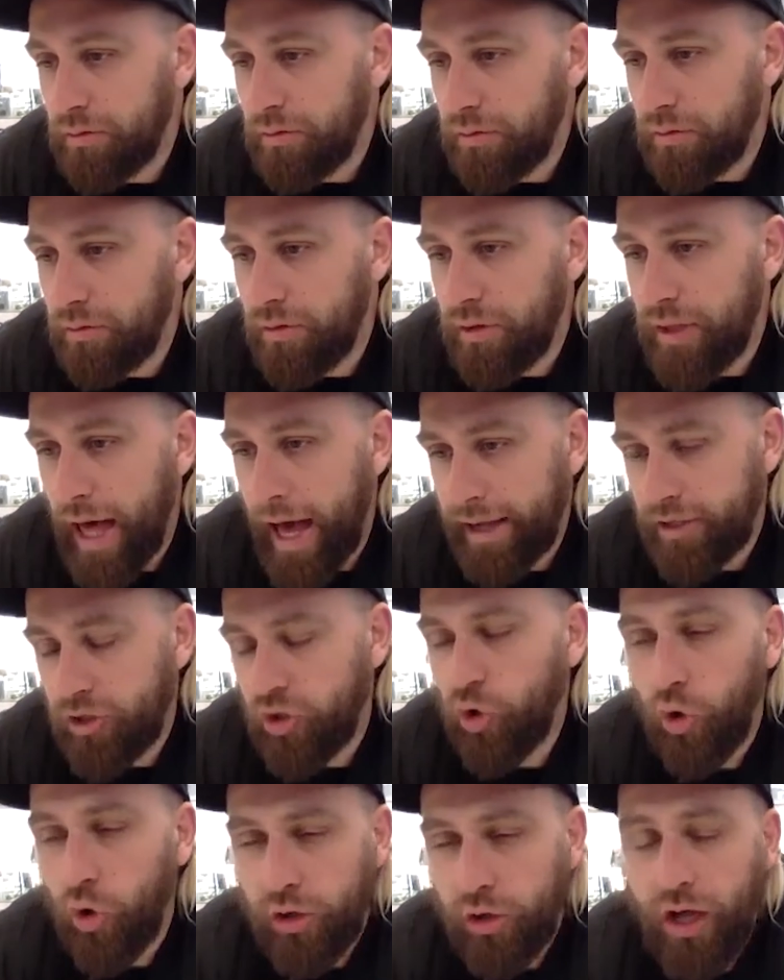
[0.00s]
that
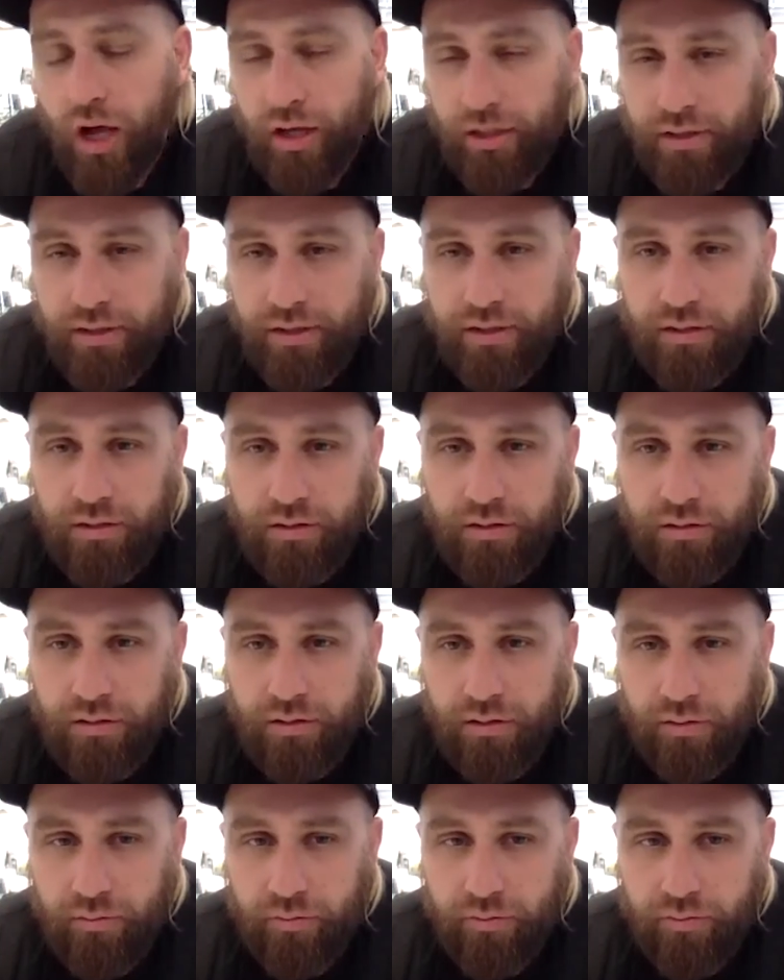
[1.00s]
taught us
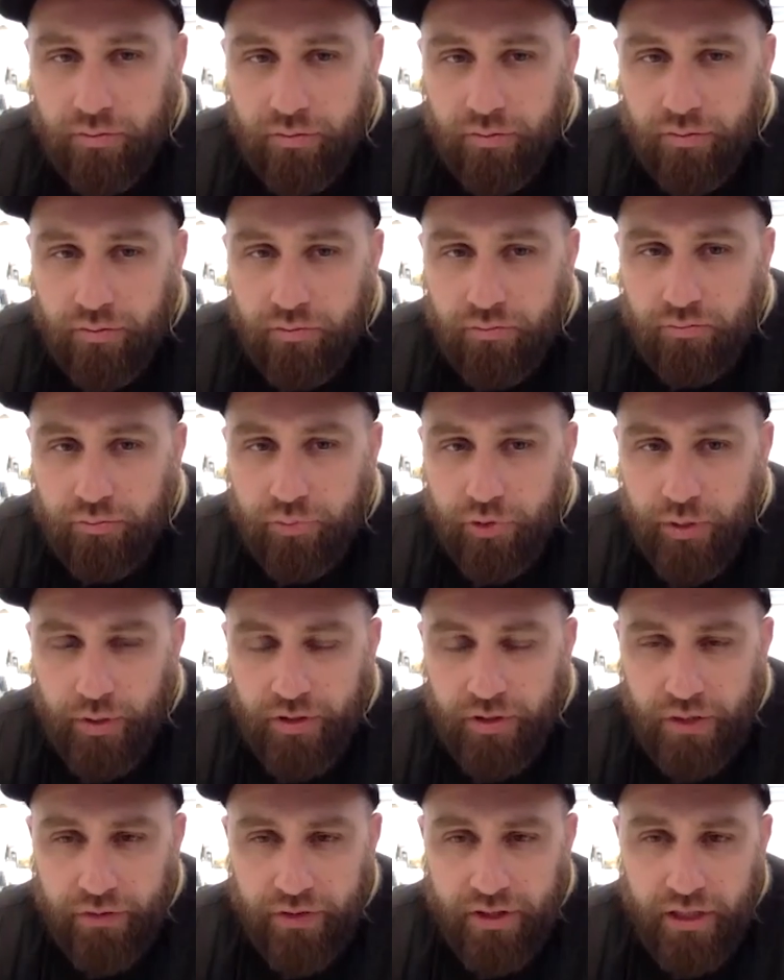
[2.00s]
pretty
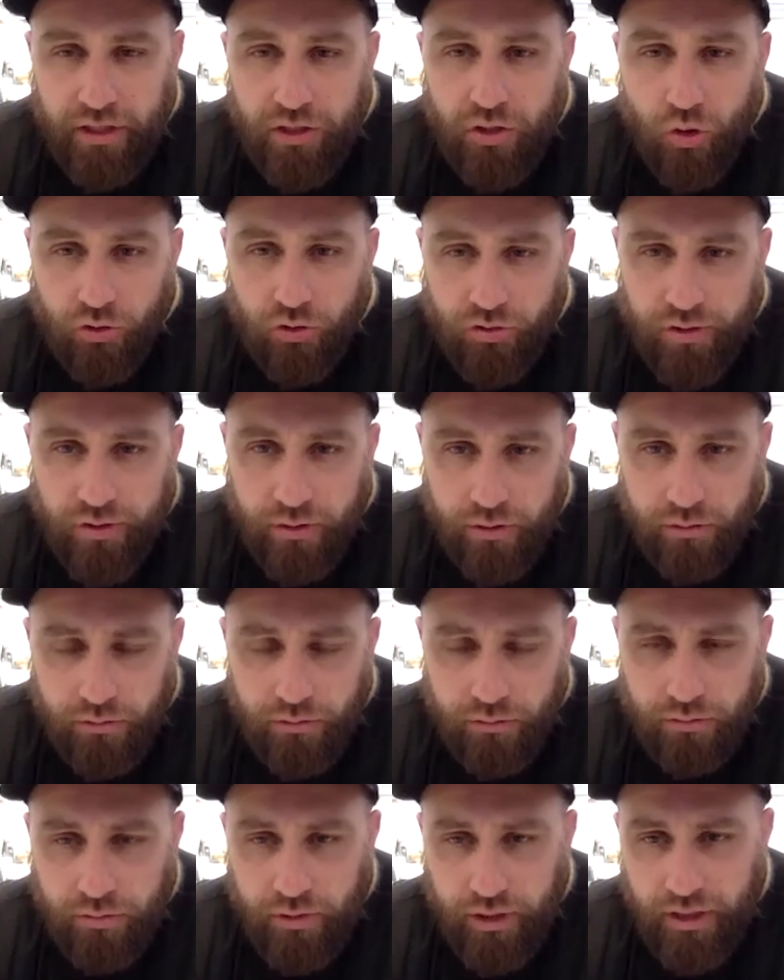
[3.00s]
much everything not to
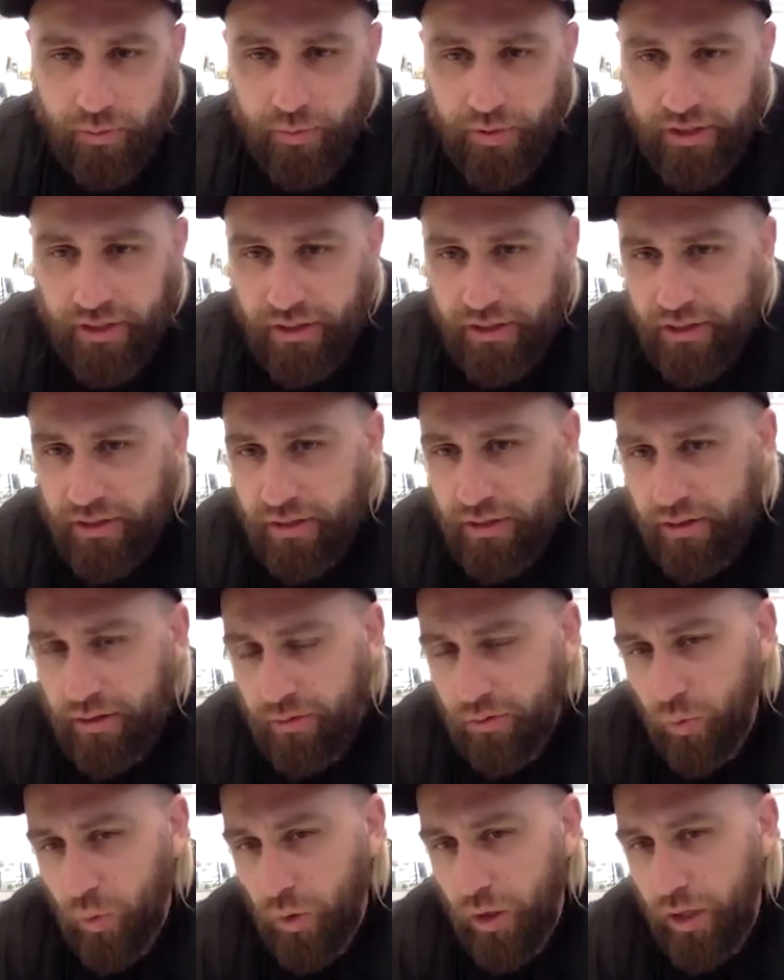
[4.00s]
do in a business,
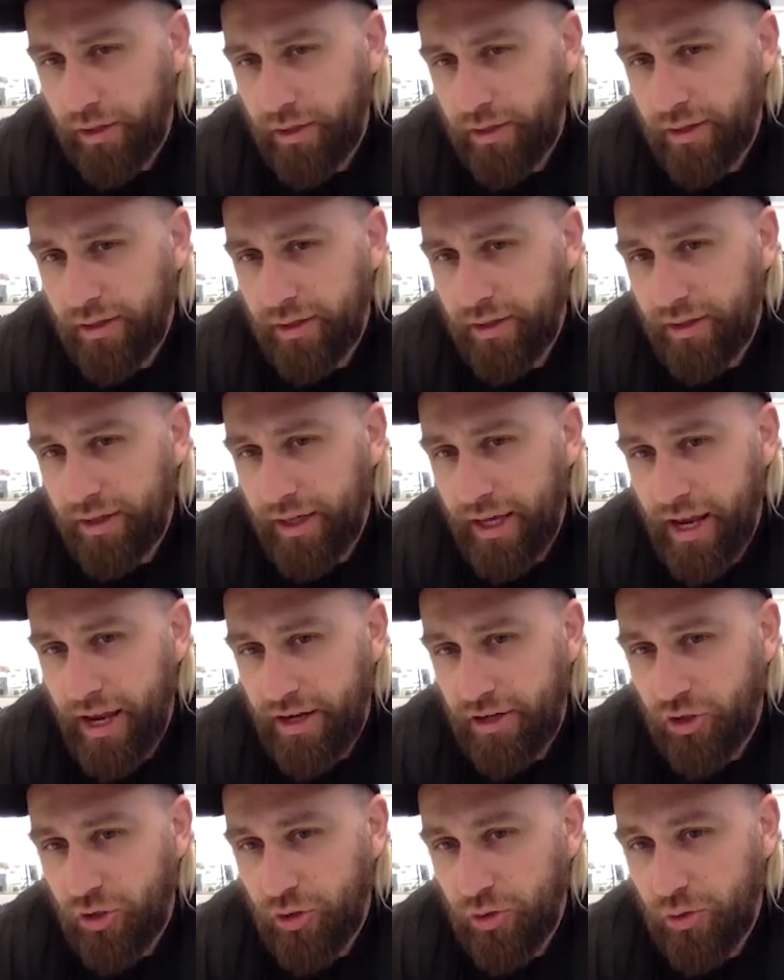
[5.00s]
one,
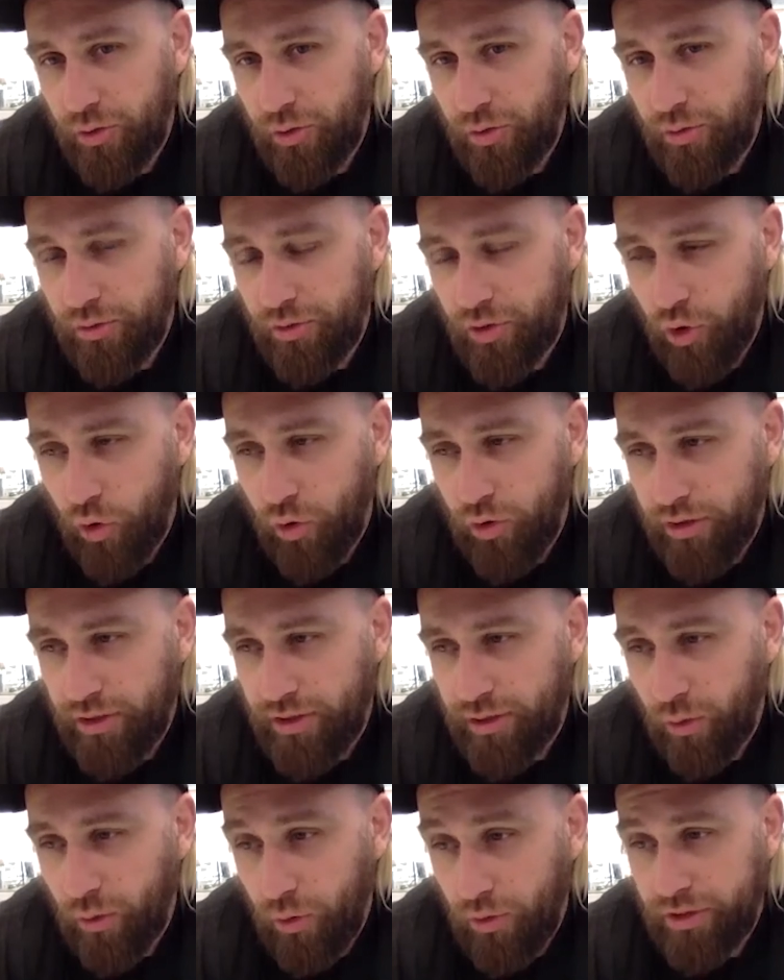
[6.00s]
and two, taught
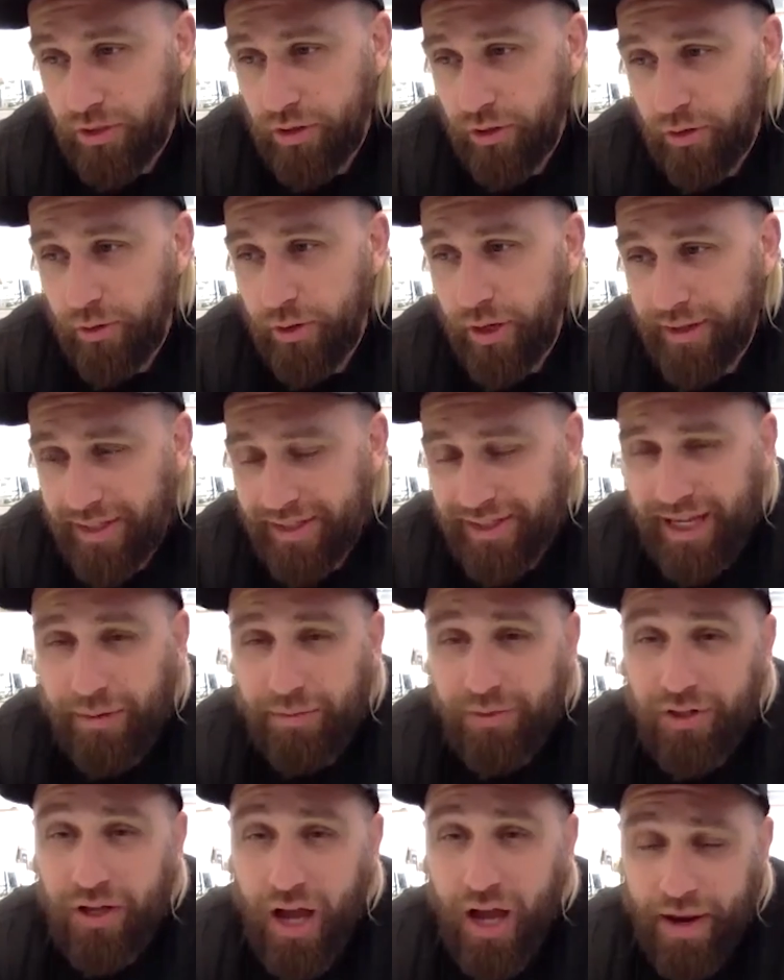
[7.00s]
us also at the
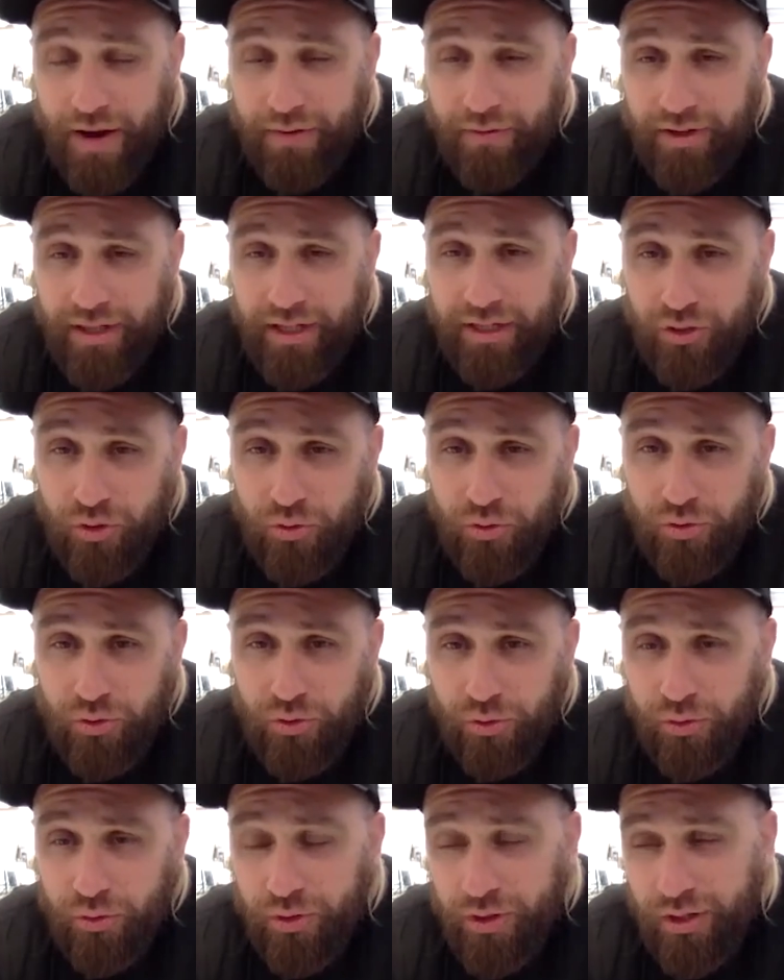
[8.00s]
same time everything to do